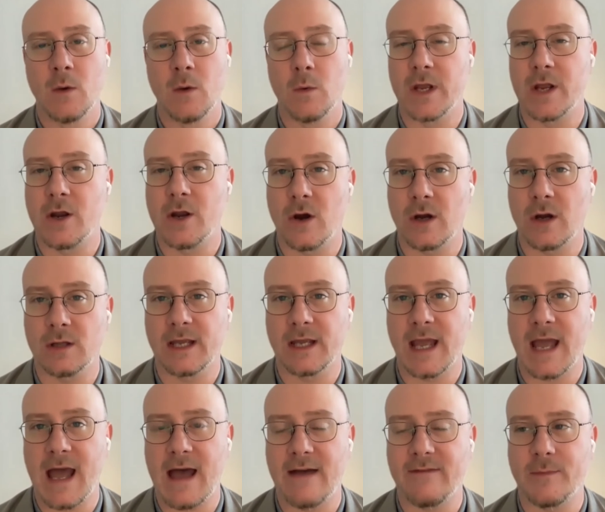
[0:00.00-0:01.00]
We
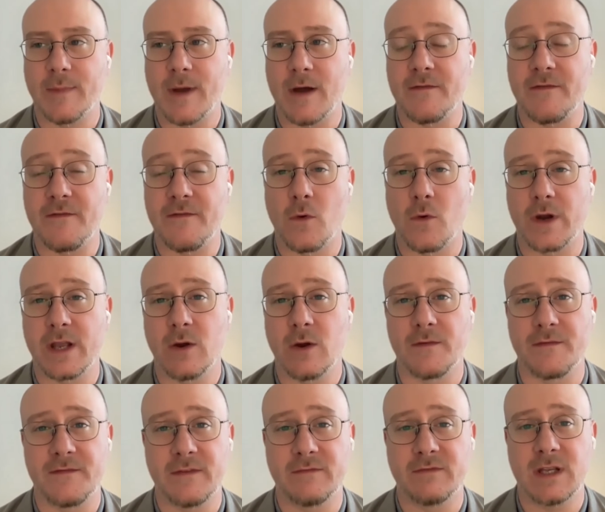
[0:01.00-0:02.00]
currently have about 40 or
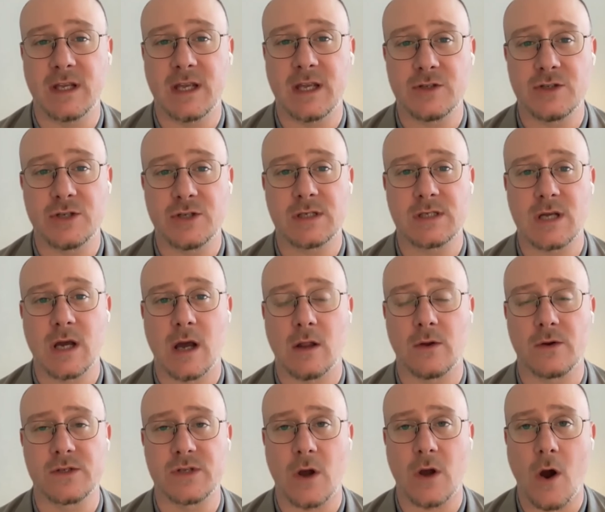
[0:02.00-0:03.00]
50 Yenching
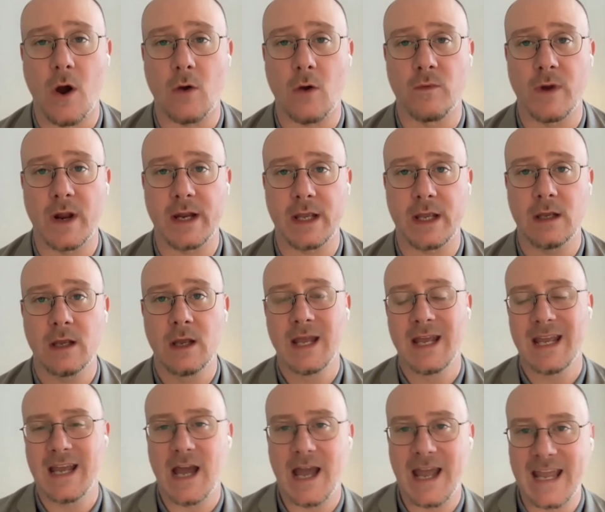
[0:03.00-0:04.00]
scholars already
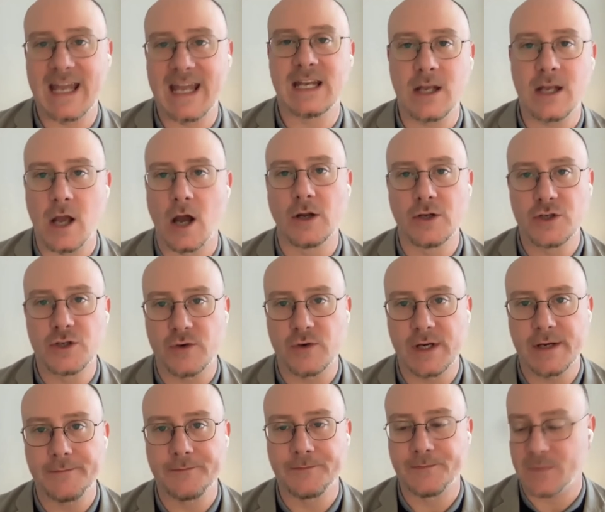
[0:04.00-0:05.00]
in
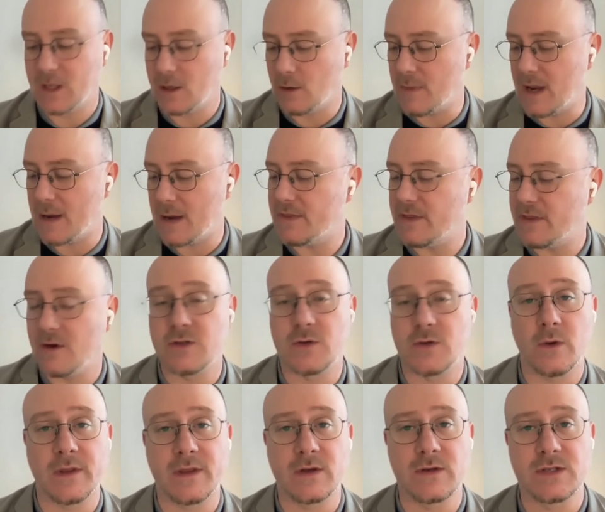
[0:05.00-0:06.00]
country maybe they're
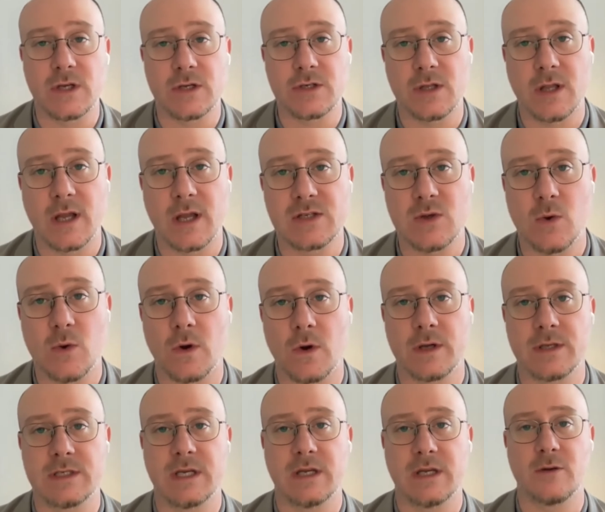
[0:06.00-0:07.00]
doing their centralized
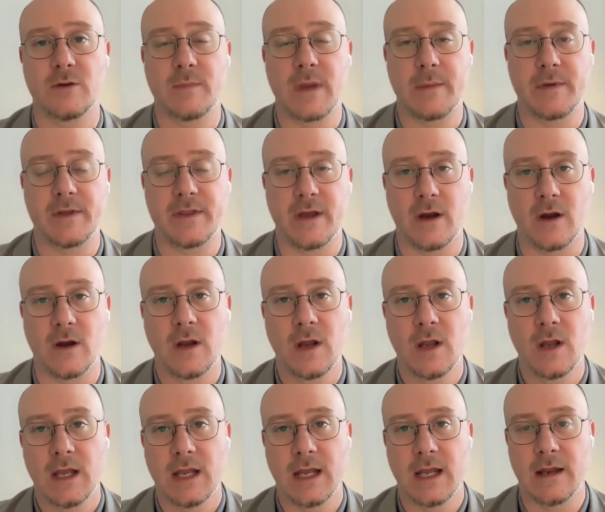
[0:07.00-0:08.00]
quarantine, or maybe they're
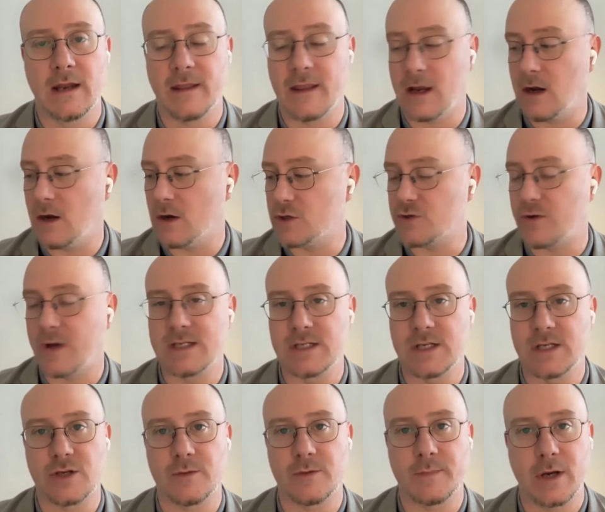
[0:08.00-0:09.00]
in their
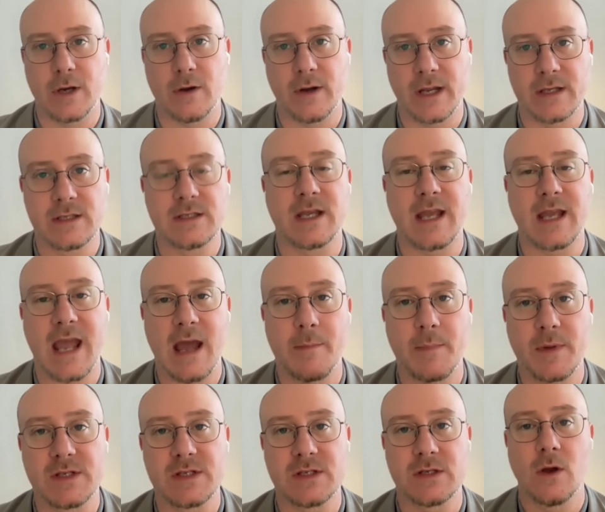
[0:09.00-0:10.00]
transition period to
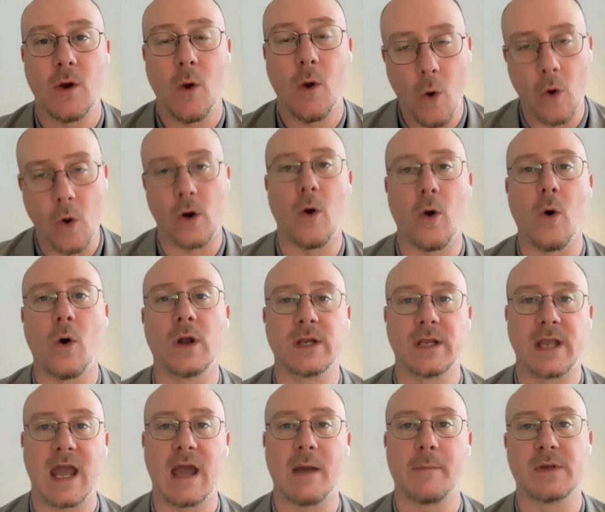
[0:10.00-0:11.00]
campus or
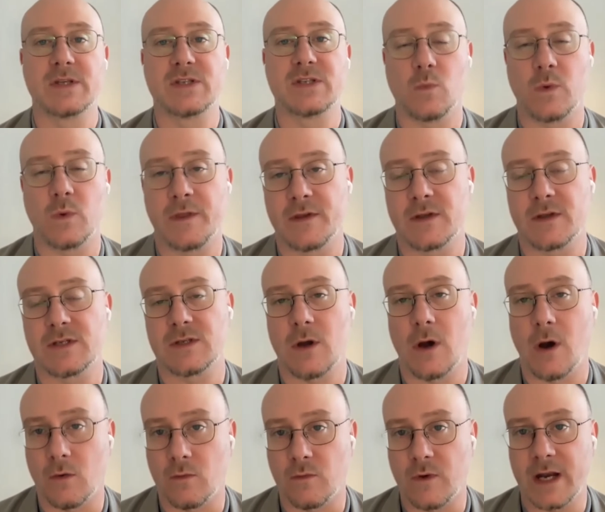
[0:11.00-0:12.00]
on campus with us
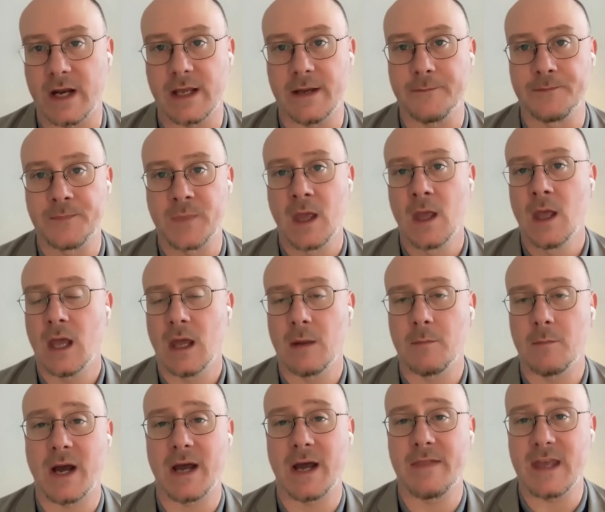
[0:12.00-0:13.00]
already.
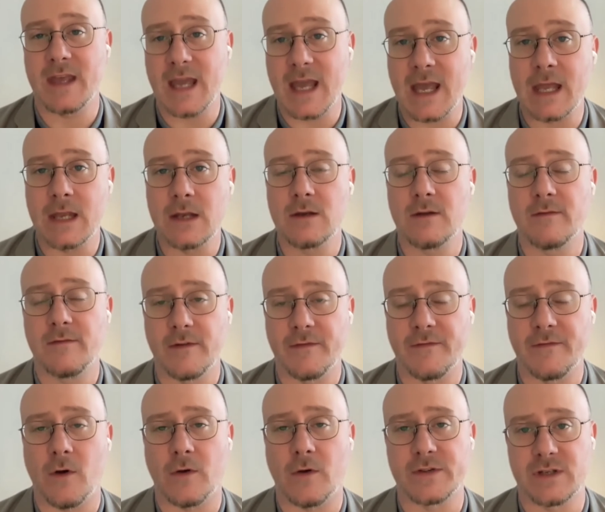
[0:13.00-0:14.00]
And by the end of the
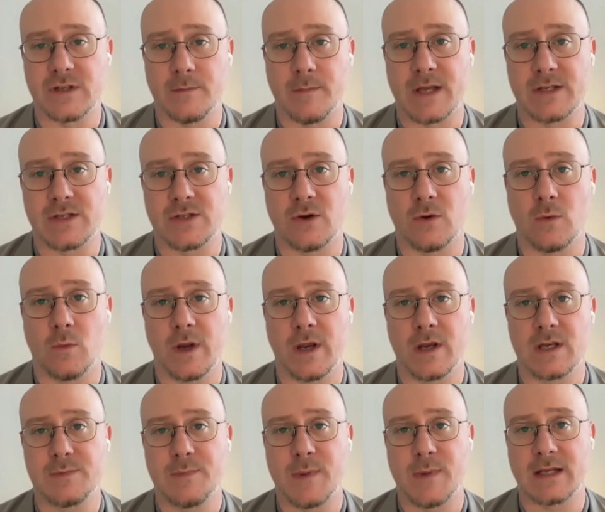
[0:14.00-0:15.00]
fall semester, we
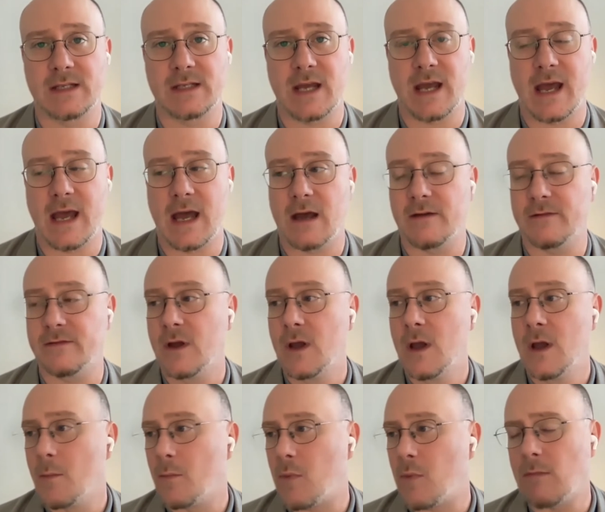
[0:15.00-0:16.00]
expect to have
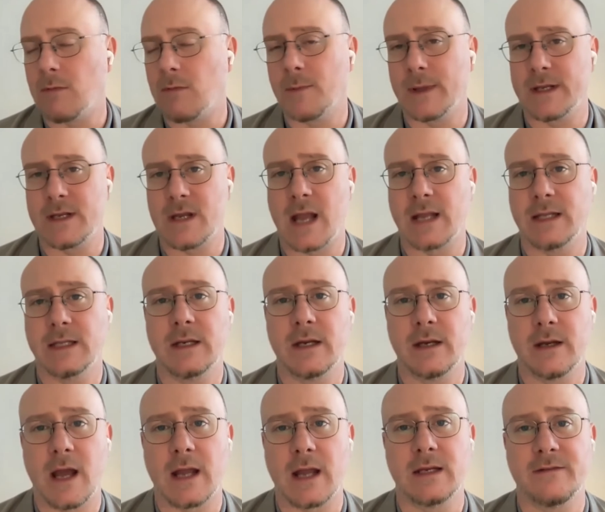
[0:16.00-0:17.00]
probably 90
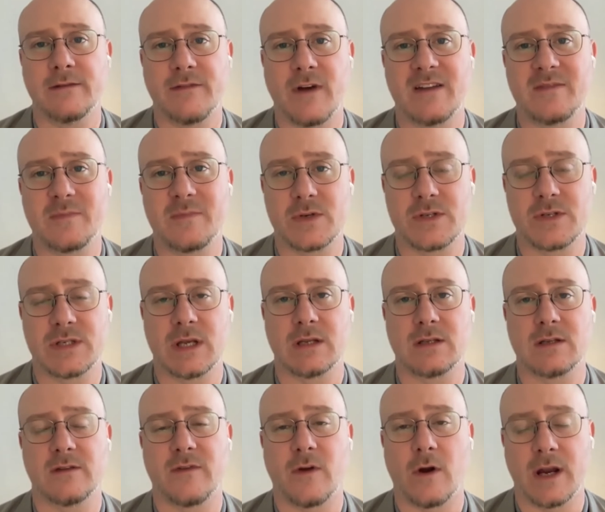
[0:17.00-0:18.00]
to
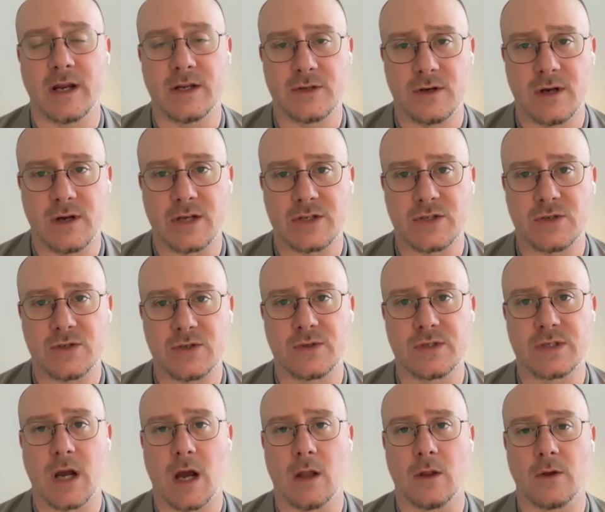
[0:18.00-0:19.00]
95% of our international
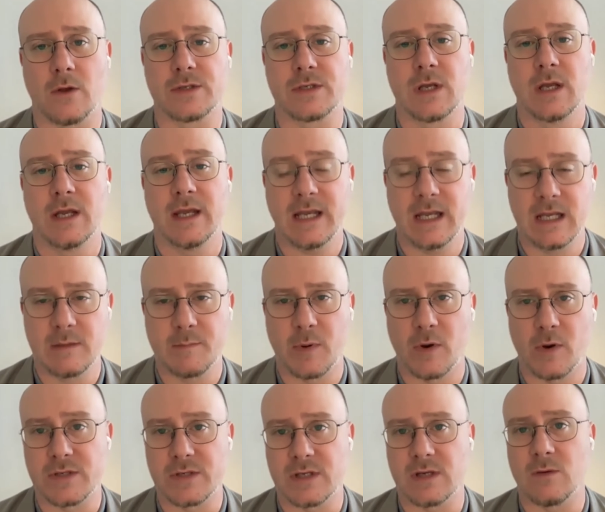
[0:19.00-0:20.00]
scholars in
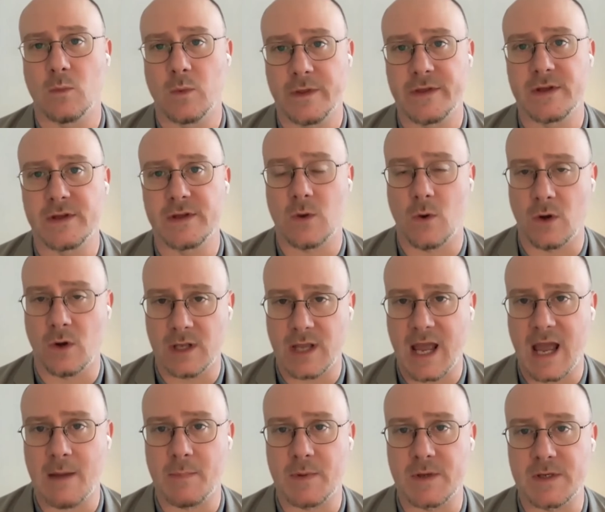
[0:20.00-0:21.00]
person with us on
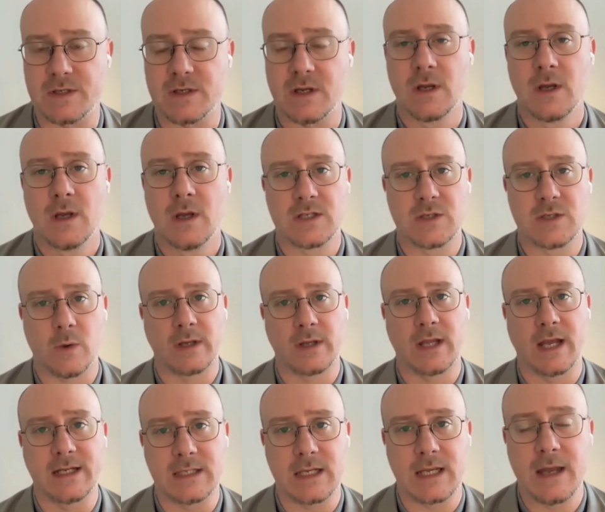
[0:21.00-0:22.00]
campus. So I'd
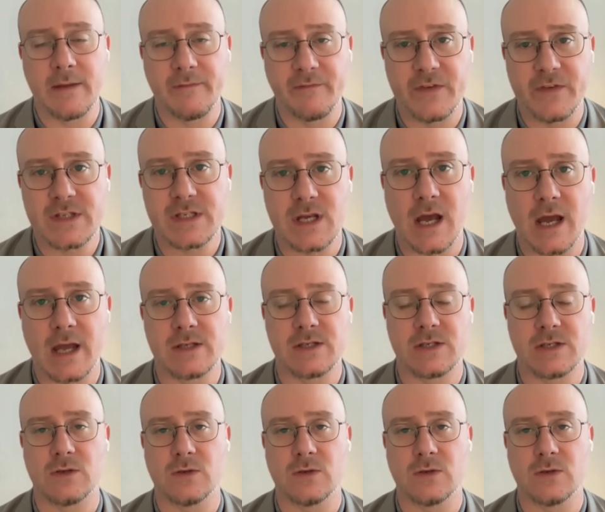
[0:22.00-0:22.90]
like to emphasize